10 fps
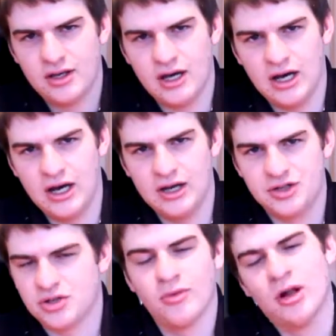
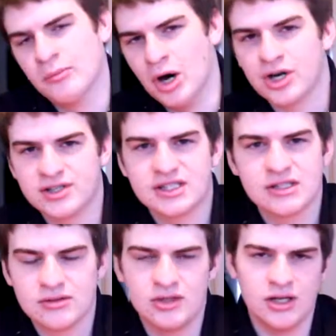
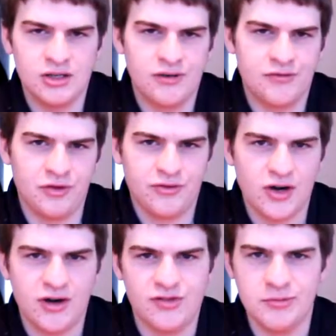mugs, not full of
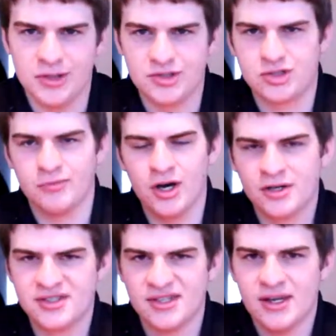coffee, but just
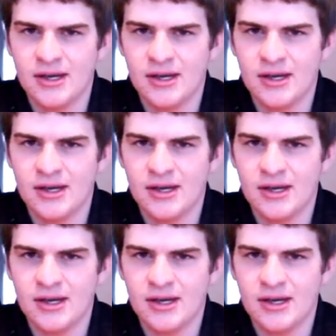mugs,